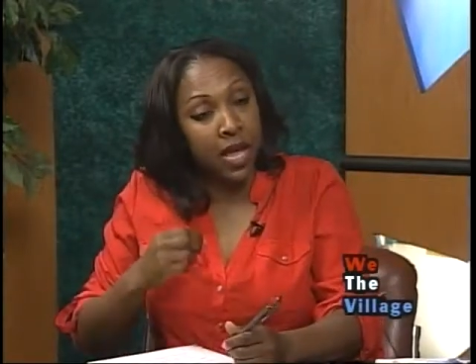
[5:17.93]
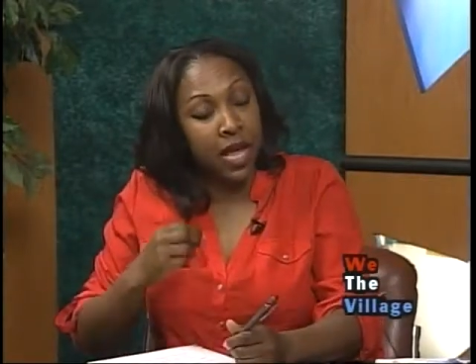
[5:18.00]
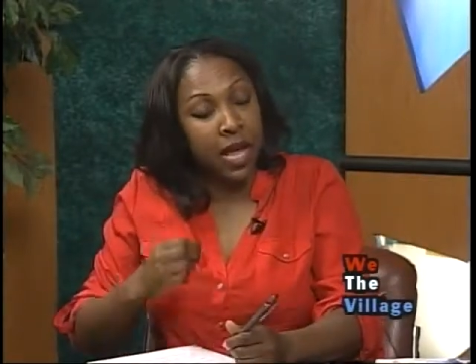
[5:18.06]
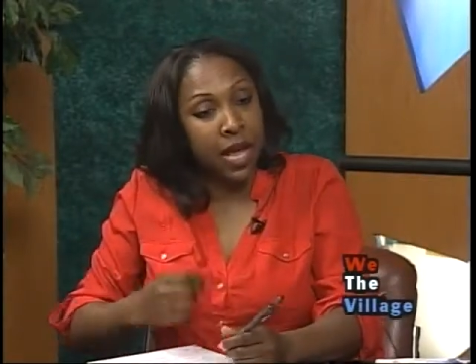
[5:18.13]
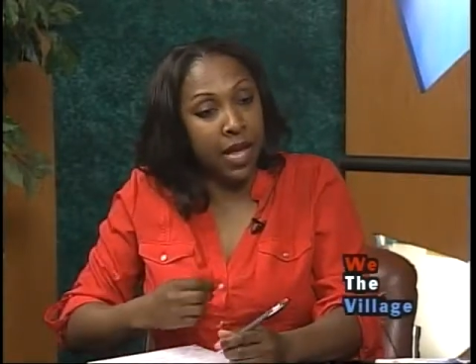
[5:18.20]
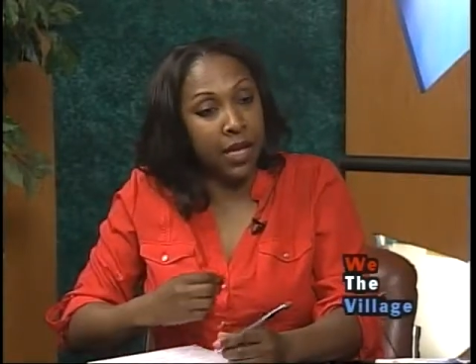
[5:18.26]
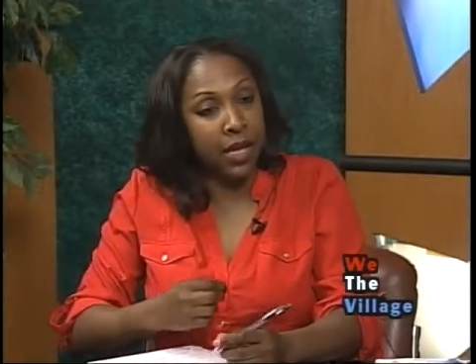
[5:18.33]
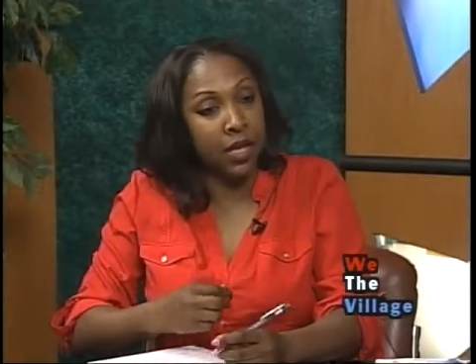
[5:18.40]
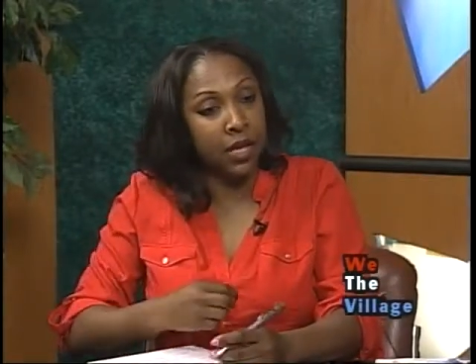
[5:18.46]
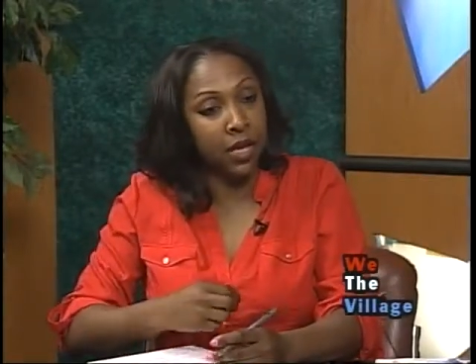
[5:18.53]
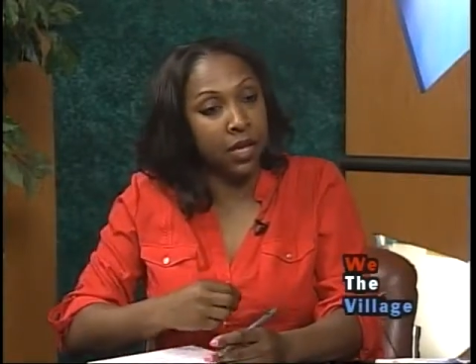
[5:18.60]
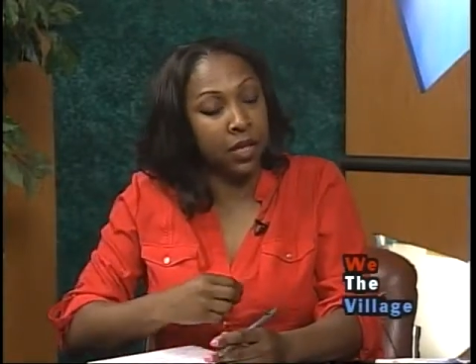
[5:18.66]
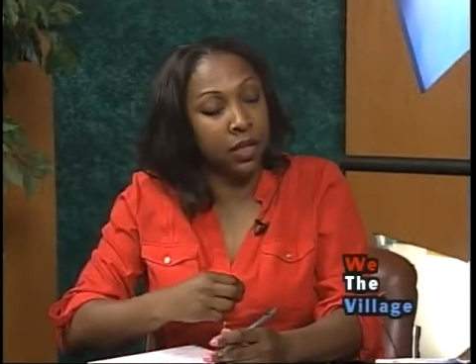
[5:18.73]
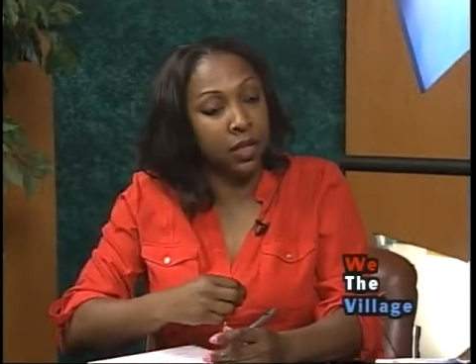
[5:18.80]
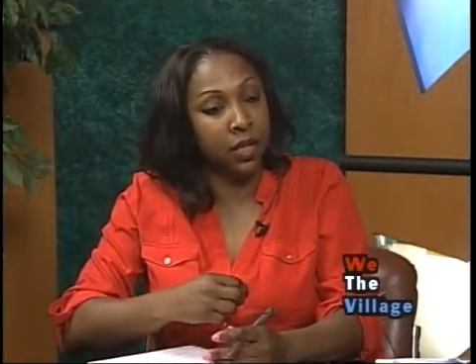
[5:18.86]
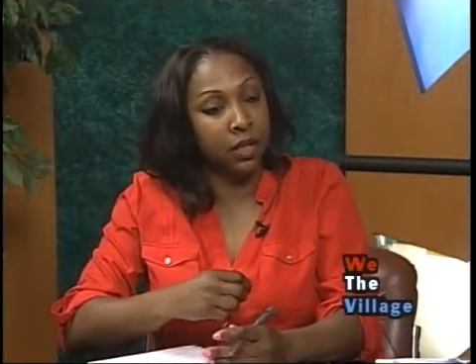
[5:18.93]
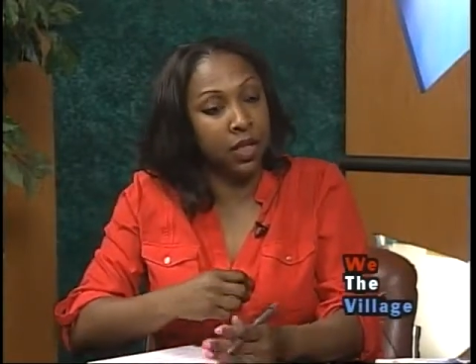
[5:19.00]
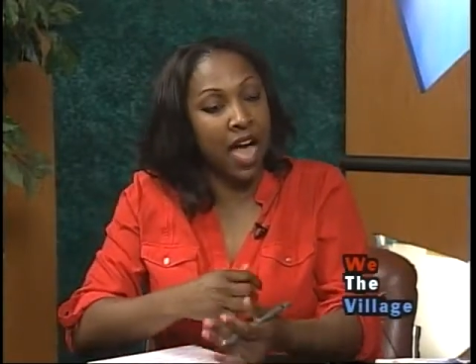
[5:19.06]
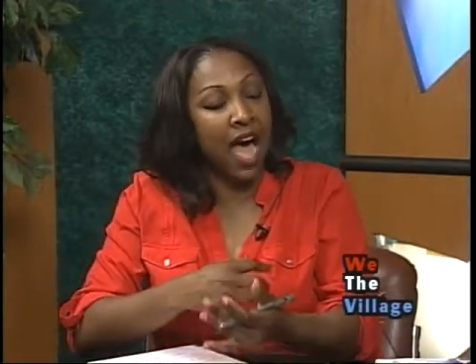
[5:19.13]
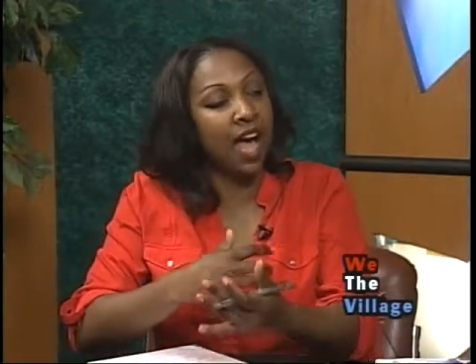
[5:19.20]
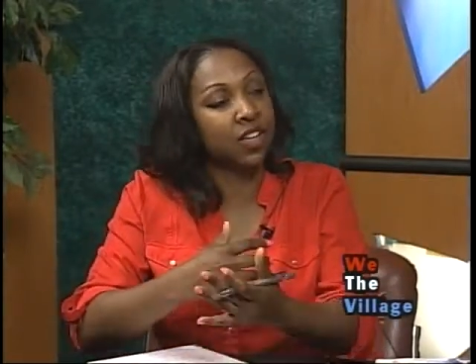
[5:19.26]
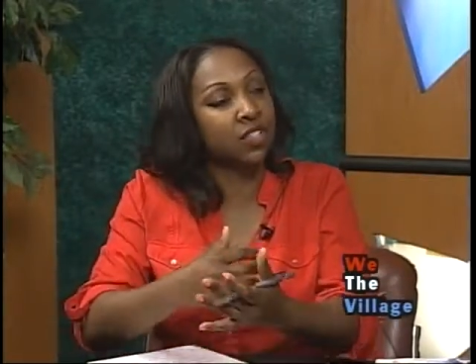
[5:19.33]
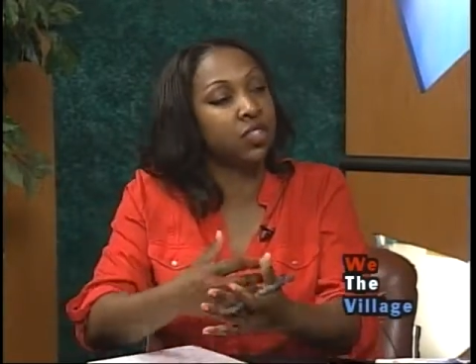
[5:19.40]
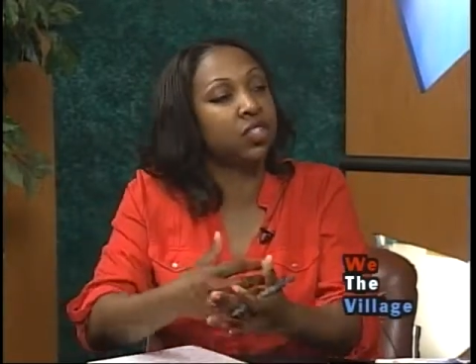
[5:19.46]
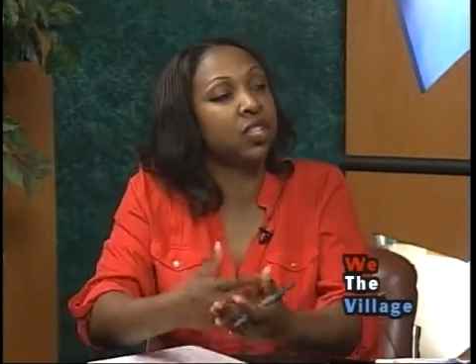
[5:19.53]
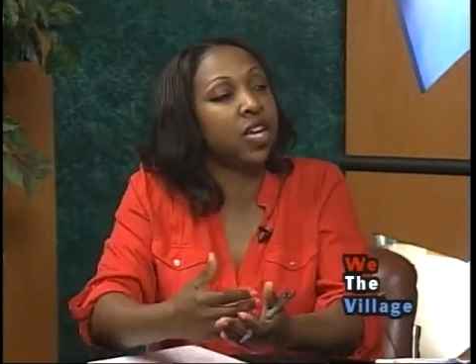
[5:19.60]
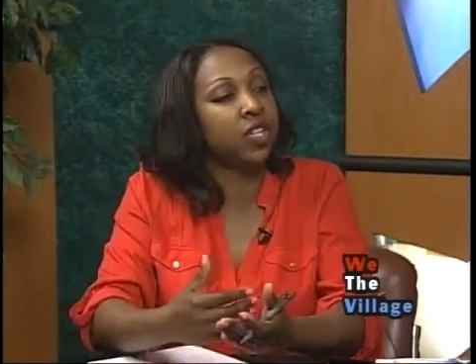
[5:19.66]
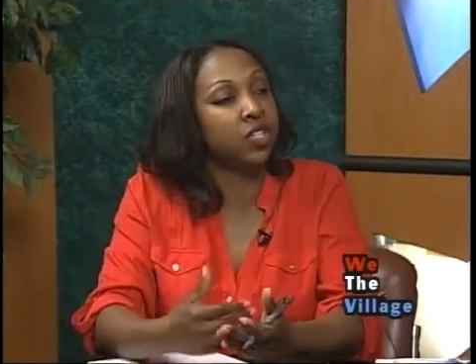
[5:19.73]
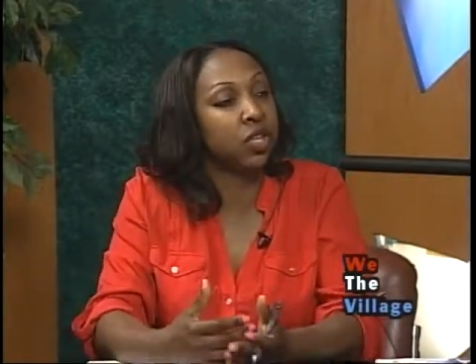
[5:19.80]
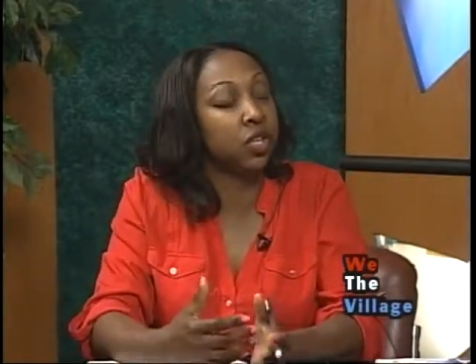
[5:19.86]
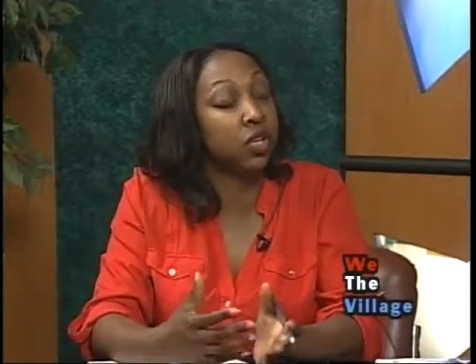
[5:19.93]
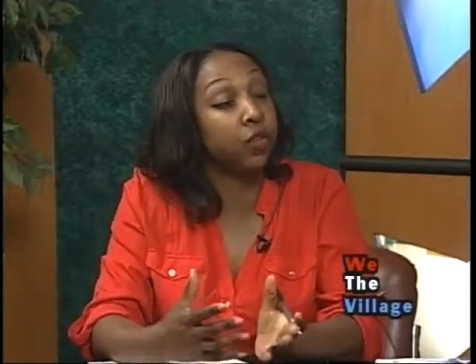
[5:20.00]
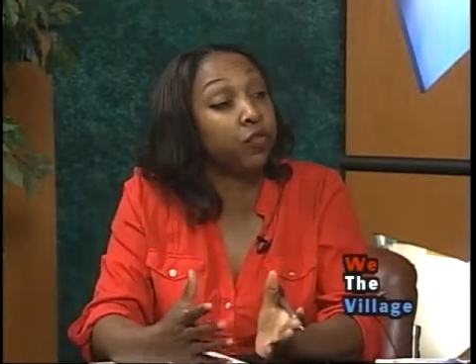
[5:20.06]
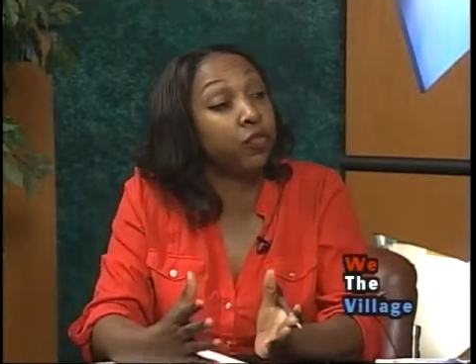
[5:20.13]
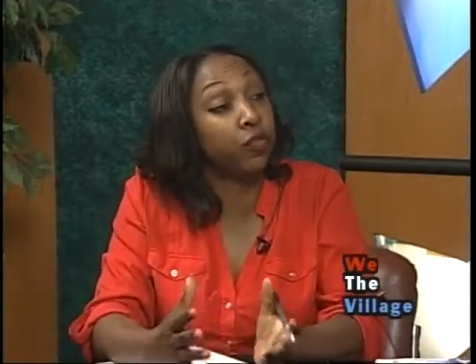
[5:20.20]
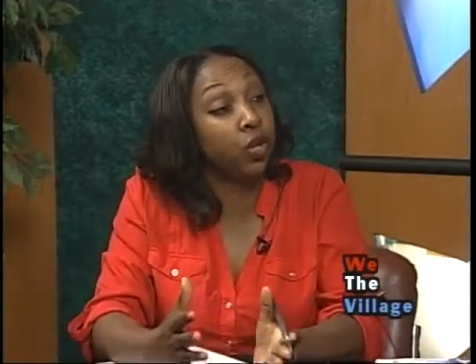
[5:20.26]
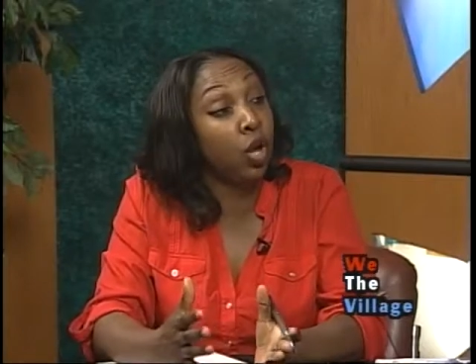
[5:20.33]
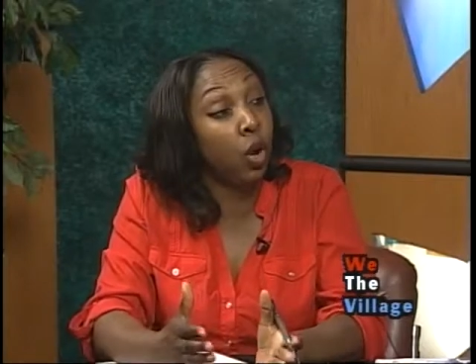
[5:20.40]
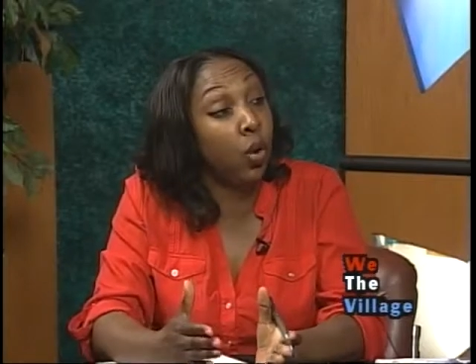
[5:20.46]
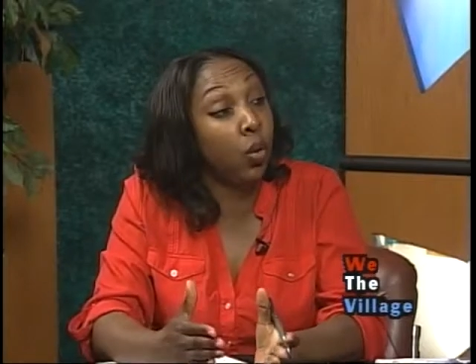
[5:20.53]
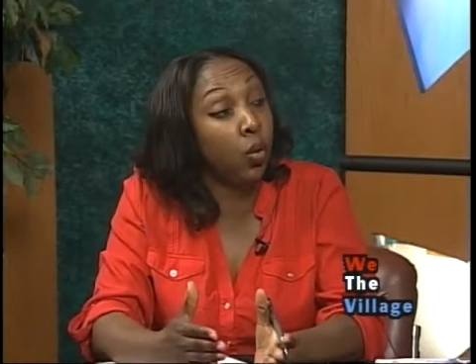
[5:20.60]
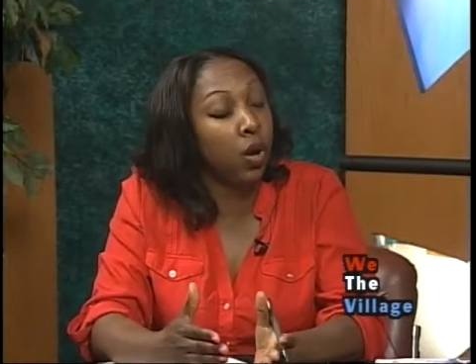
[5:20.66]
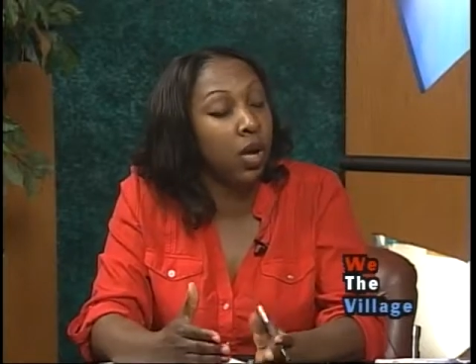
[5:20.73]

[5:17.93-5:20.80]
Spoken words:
and the oxygenation and the flow